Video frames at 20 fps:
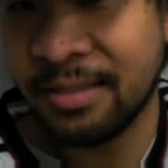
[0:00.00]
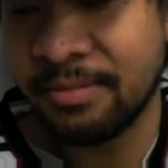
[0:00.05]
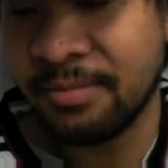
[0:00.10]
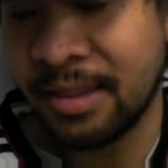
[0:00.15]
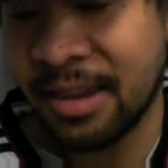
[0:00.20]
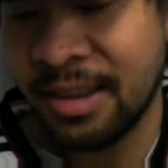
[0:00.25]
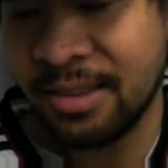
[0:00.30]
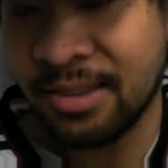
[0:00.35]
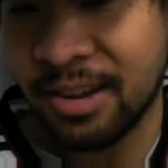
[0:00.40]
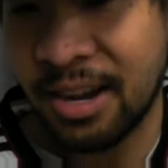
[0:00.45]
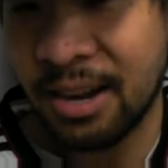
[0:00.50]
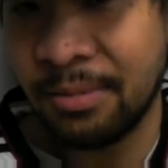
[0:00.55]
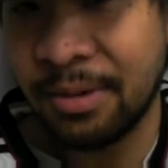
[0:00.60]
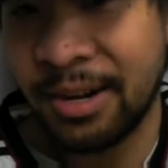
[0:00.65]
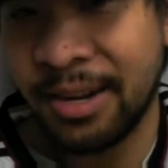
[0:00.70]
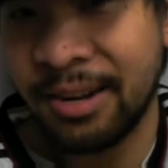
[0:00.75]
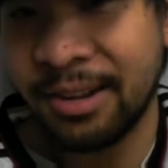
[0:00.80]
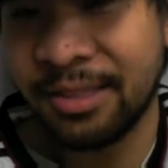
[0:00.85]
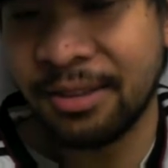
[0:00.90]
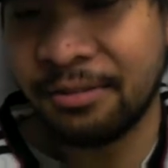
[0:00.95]
They
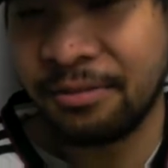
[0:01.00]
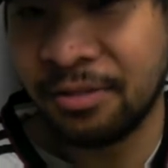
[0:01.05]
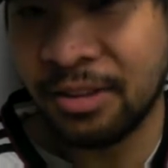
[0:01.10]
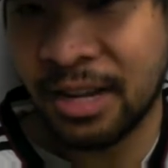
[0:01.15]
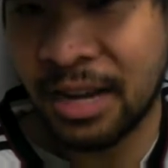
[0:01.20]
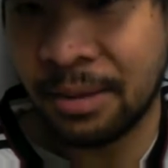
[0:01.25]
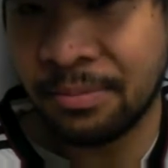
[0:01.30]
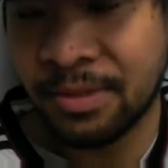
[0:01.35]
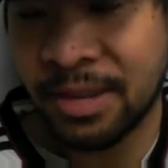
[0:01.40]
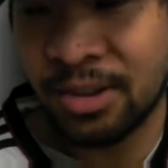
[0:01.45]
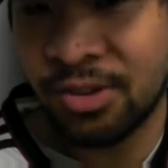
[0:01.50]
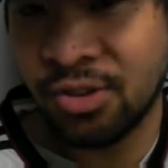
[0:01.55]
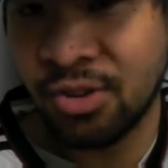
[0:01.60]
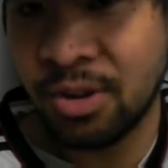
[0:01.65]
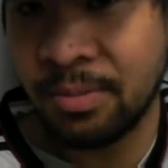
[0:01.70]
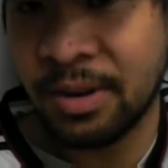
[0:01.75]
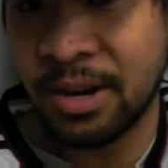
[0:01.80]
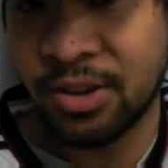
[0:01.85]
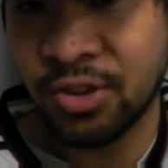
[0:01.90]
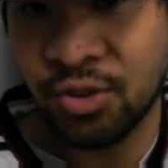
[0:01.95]
dominated the Flames. That should
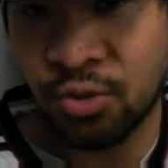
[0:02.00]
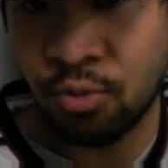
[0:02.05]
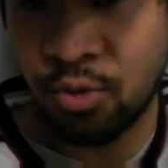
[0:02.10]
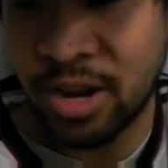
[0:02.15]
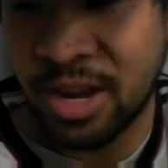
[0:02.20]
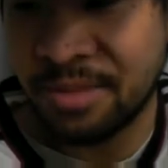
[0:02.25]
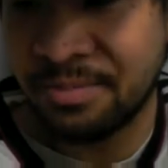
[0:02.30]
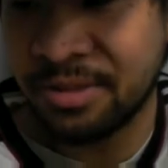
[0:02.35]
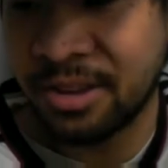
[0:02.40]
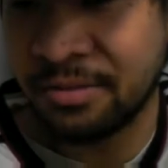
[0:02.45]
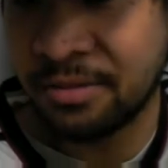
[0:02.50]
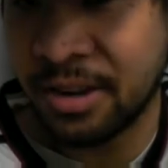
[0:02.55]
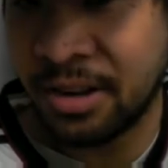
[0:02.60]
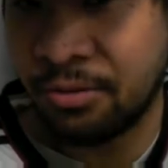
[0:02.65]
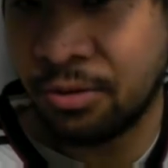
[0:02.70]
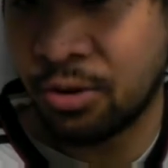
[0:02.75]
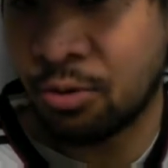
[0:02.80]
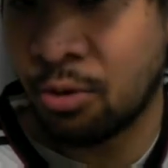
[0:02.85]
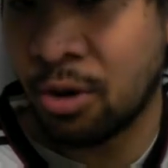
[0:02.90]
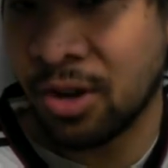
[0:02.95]
have been a sweep, if
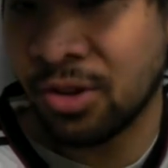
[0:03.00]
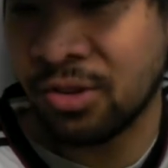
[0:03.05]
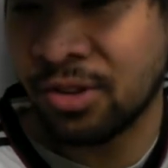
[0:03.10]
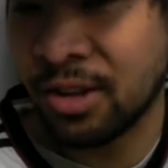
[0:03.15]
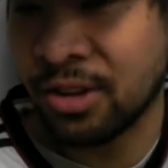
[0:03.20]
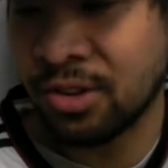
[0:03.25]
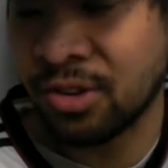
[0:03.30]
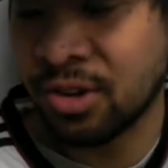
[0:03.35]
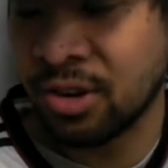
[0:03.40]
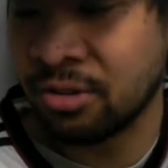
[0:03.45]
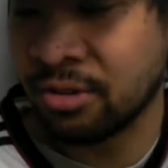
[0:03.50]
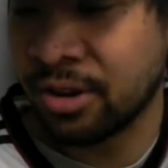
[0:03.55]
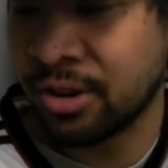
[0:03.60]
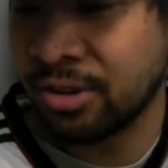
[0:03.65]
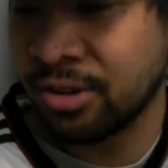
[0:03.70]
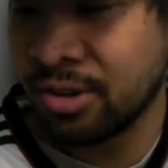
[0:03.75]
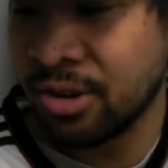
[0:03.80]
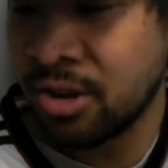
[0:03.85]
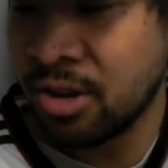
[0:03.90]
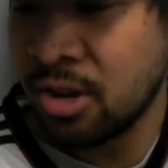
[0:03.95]
anyone watched that
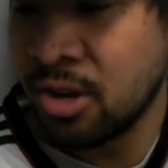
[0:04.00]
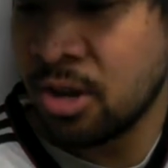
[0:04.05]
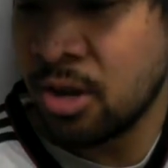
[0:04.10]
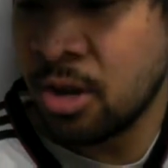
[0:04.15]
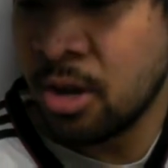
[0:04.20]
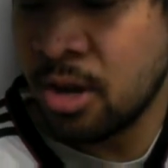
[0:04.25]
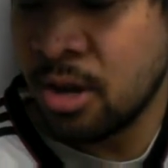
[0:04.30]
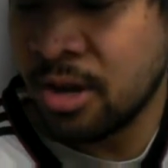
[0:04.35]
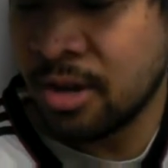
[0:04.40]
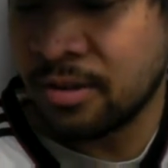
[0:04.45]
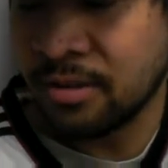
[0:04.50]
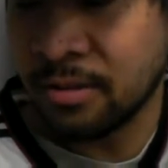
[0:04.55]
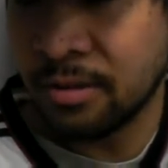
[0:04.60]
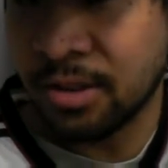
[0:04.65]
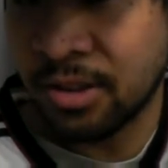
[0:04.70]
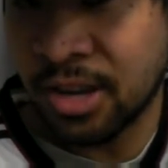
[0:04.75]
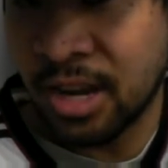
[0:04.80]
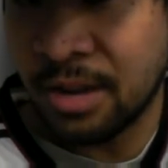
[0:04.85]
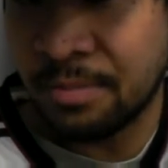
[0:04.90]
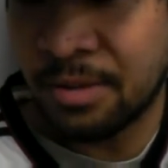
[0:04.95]
series. The
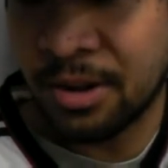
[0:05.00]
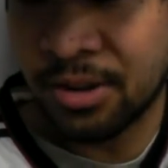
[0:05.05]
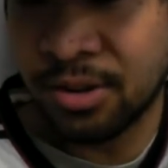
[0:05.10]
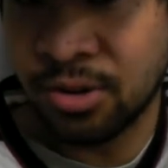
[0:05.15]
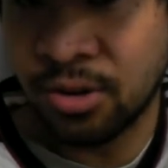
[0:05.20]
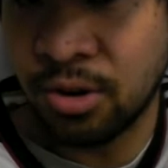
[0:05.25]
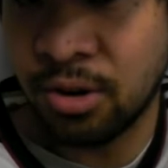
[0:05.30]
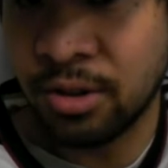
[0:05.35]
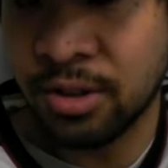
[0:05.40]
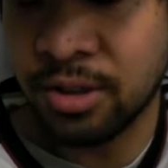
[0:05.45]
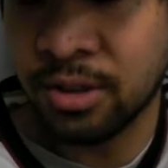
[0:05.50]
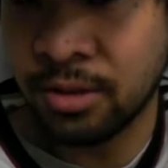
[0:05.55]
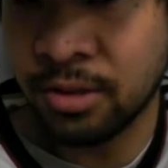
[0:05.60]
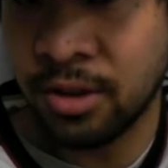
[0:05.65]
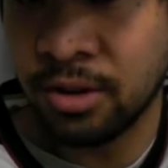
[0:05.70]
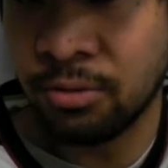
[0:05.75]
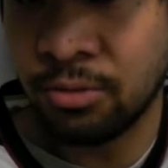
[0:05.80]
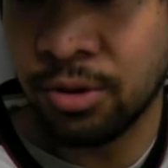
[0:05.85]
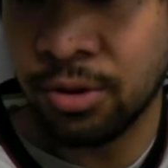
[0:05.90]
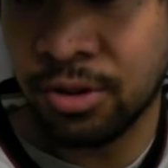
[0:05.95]
tape I saw,
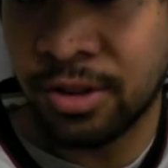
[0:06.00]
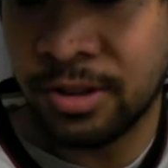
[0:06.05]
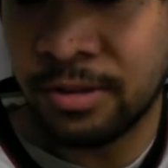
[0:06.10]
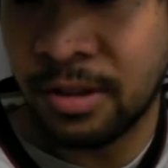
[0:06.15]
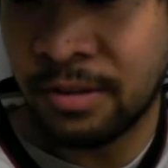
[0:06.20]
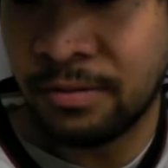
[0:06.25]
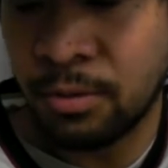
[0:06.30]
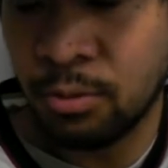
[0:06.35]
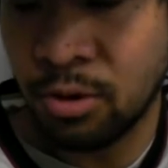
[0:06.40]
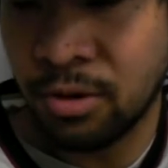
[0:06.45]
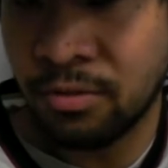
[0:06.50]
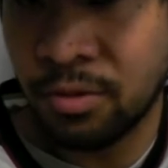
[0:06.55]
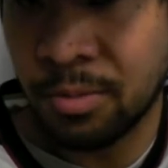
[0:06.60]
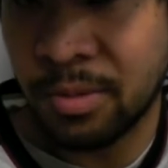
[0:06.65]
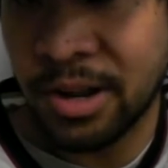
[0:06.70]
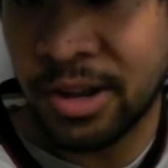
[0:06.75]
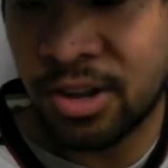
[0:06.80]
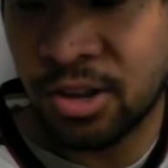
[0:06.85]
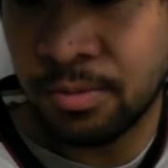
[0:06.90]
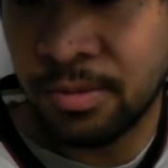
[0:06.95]
they really, if it weren't for
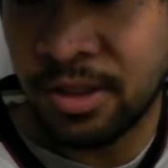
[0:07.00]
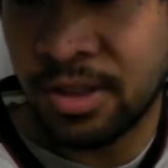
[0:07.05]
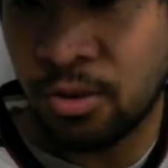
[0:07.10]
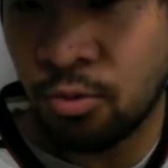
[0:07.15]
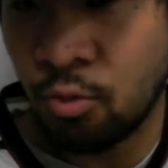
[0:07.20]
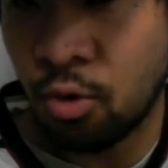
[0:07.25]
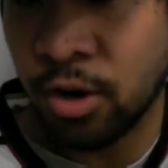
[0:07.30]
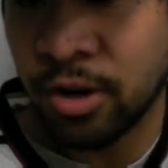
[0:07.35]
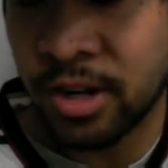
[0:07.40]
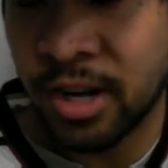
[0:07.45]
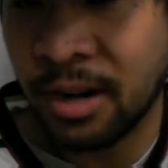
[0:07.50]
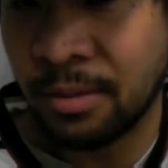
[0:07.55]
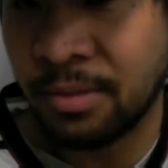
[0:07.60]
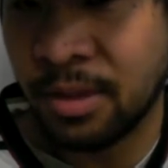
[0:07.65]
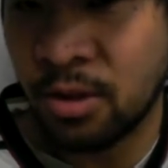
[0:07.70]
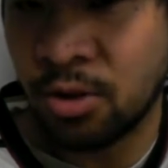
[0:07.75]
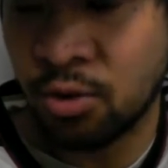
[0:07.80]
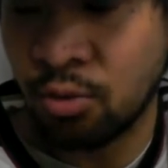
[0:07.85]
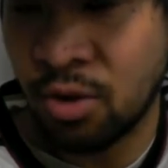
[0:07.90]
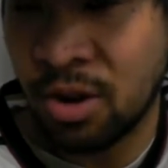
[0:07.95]
Mike Smith in one game,
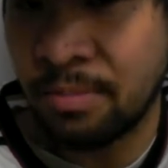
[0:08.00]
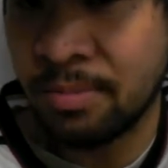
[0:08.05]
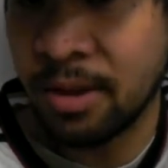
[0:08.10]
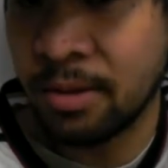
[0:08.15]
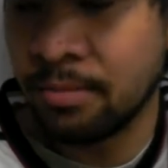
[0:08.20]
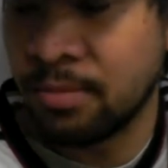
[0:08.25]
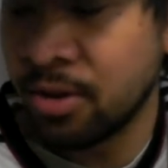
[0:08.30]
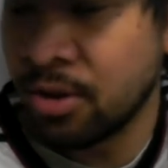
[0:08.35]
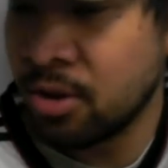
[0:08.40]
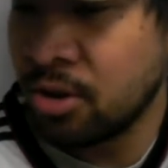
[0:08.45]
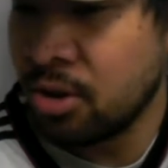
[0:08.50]
they sweep them.